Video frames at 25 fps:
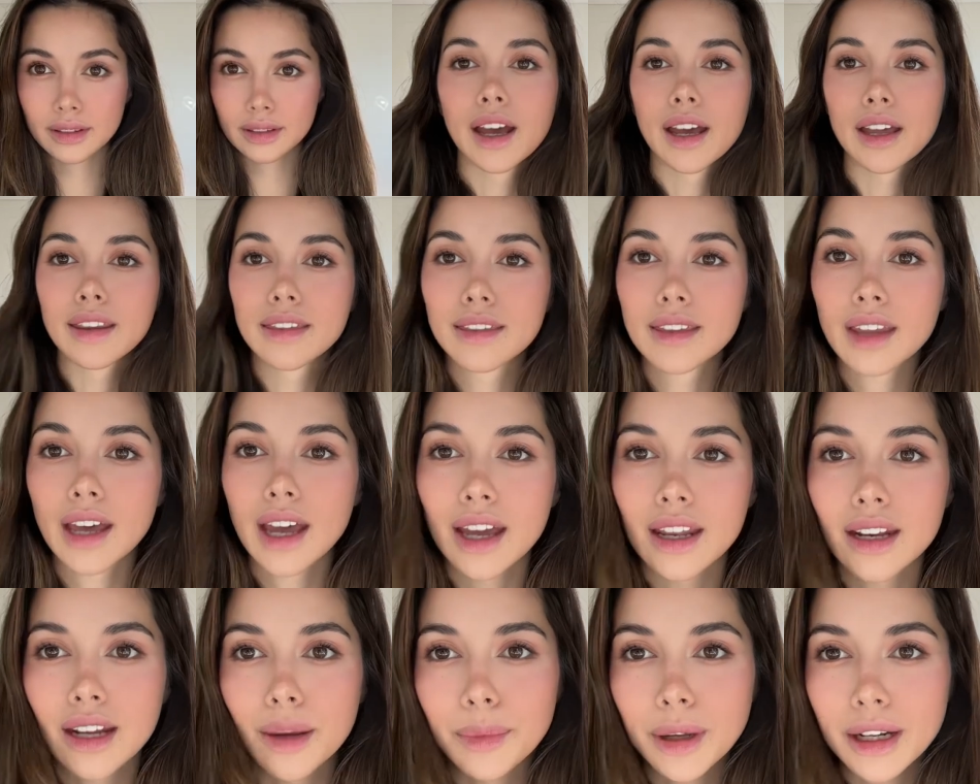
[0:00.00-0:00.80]
And
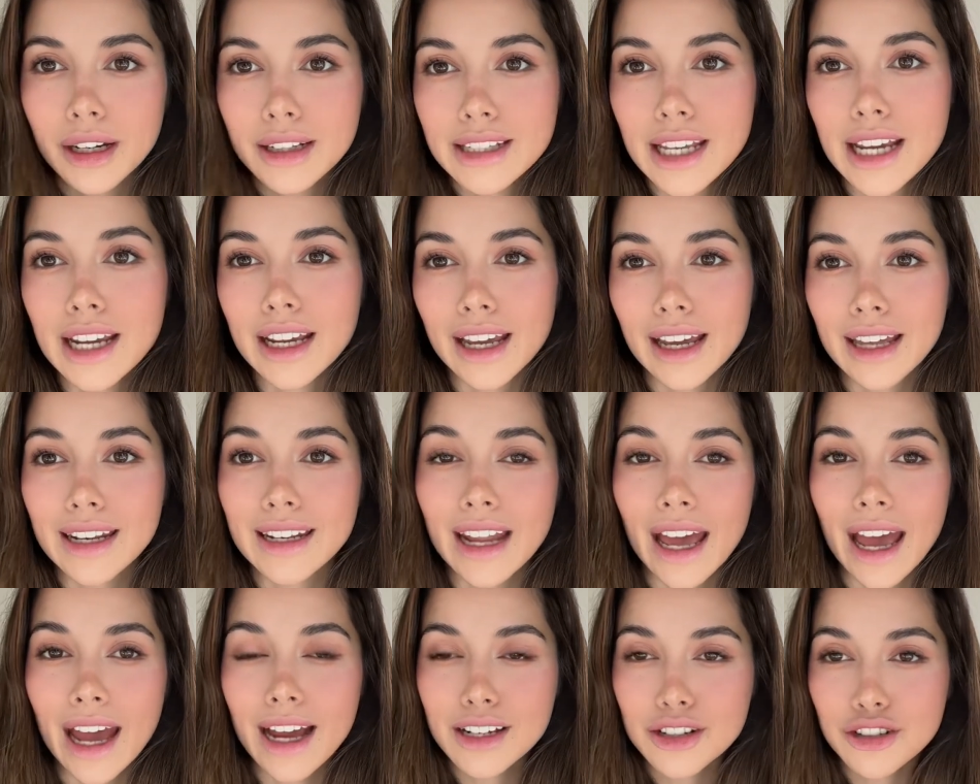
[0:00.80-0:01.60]
then I'm gonna take it an
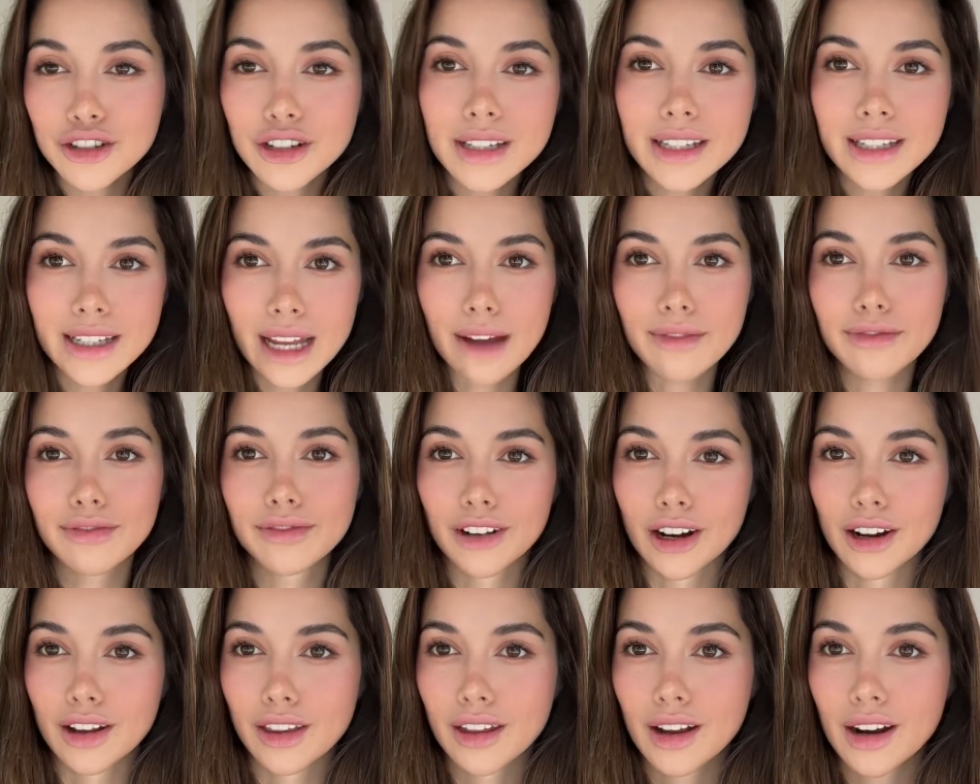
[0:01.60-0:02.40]
extra step
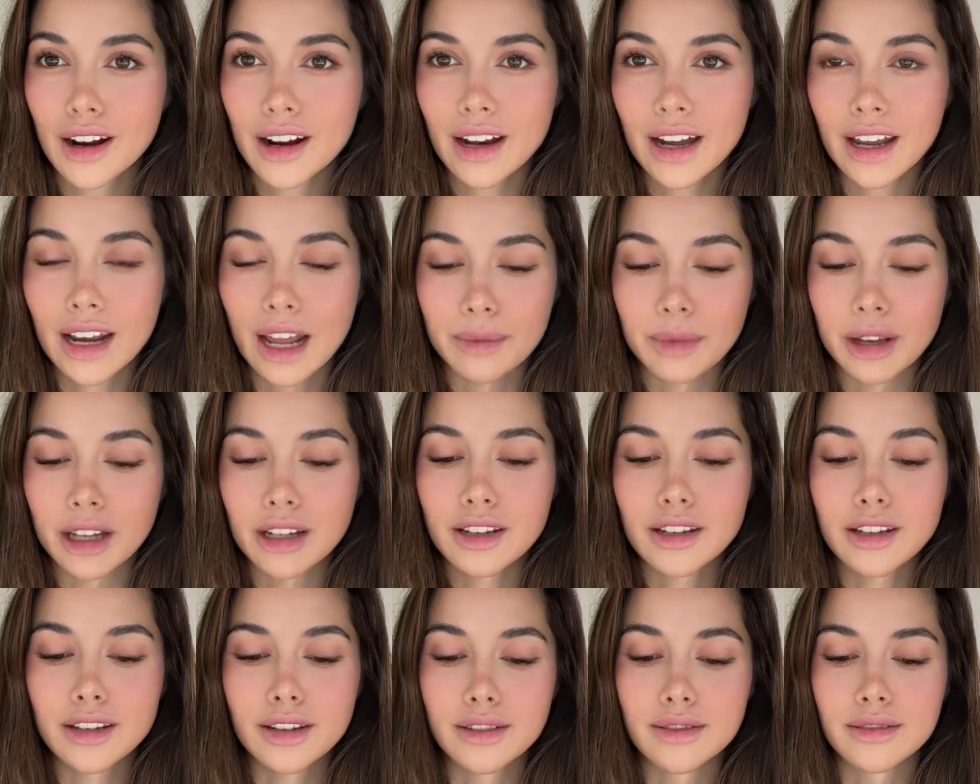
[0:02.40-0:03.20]
further and I'm gonna
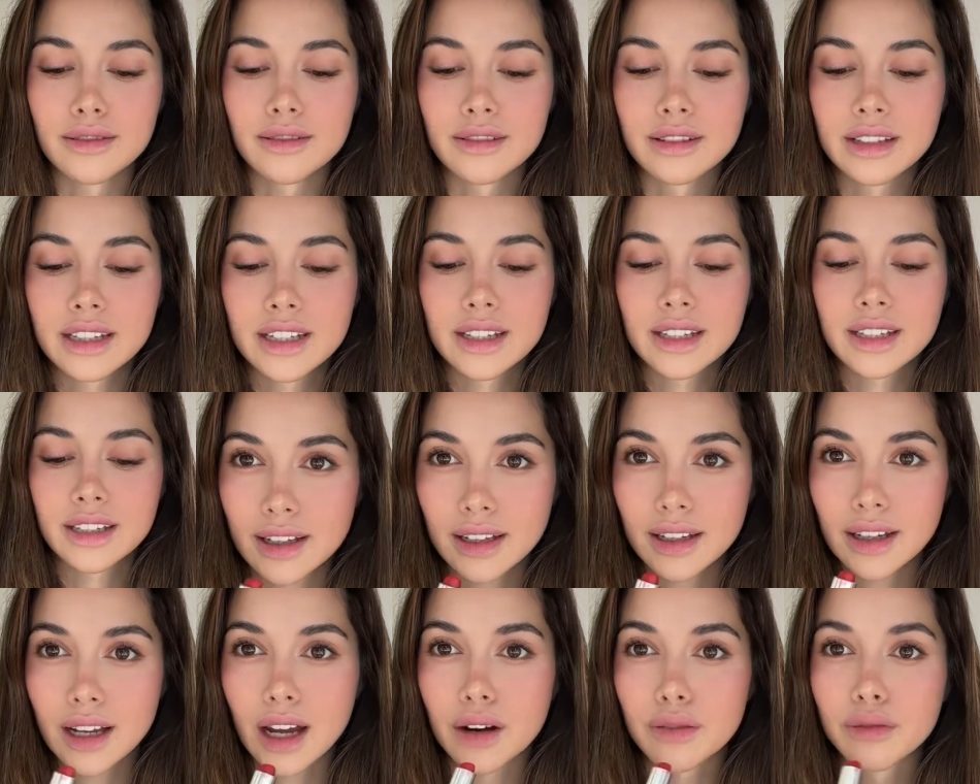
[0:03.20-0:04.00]
use
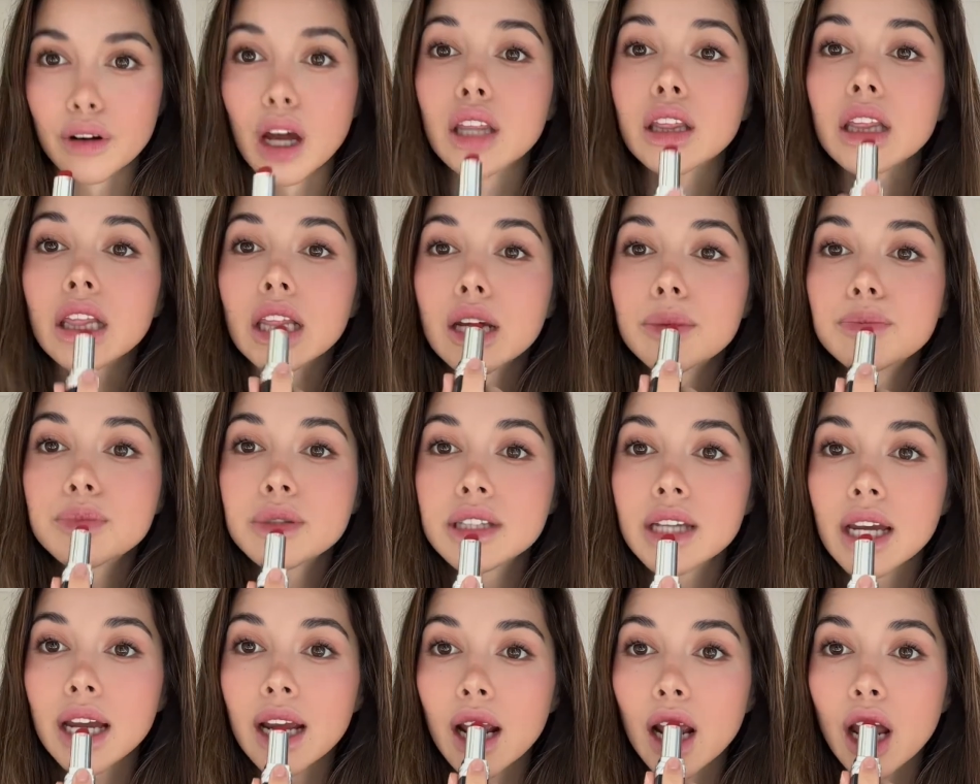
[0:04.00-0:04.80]
a red
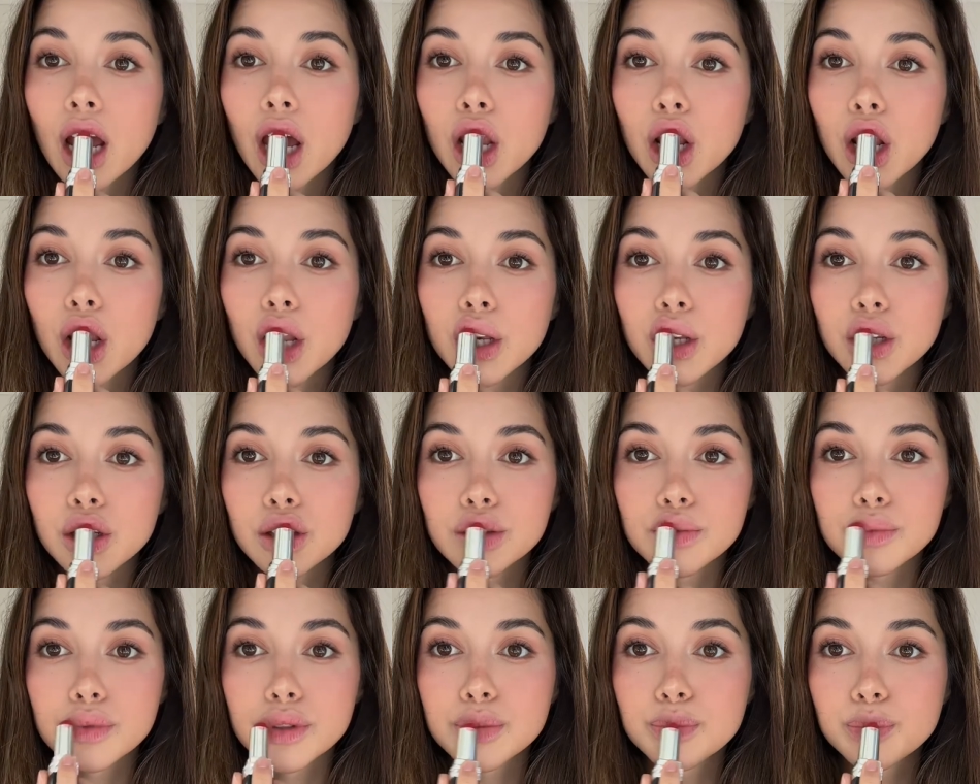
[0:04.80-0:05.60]
lipstick and then
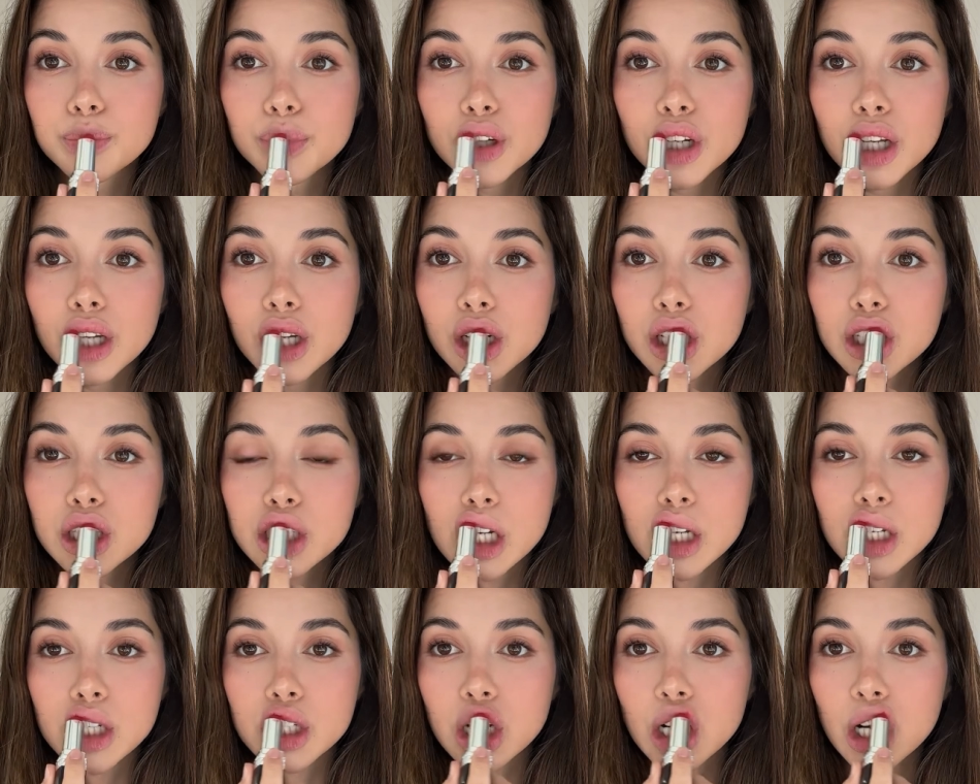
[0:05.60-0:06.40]
just put it in the
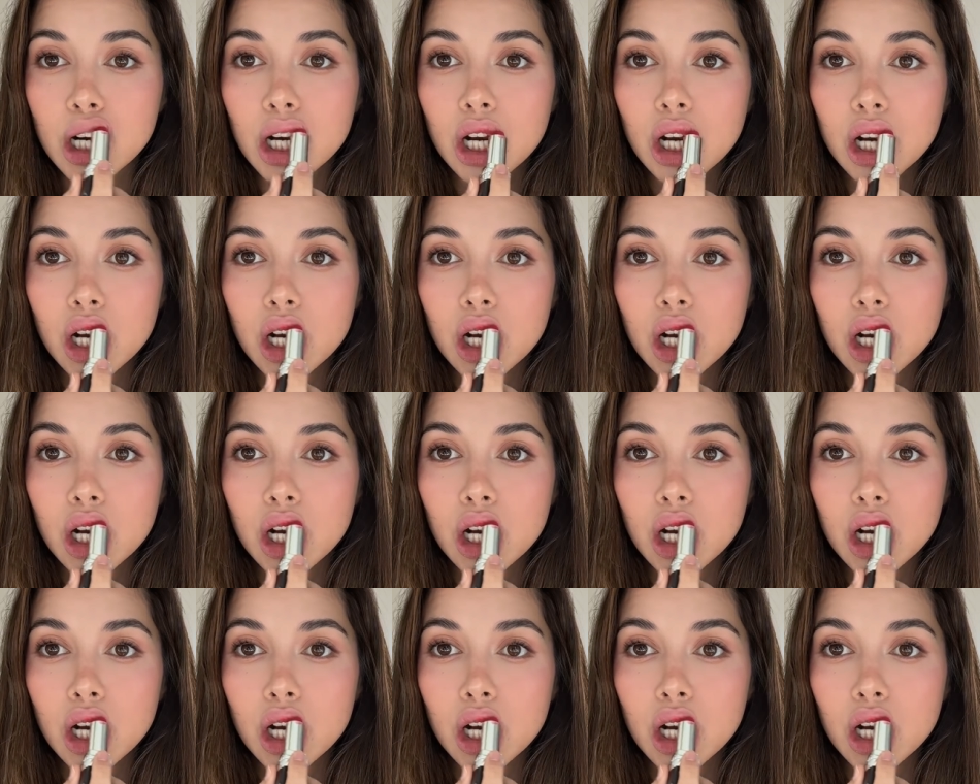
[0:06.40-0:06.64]
center.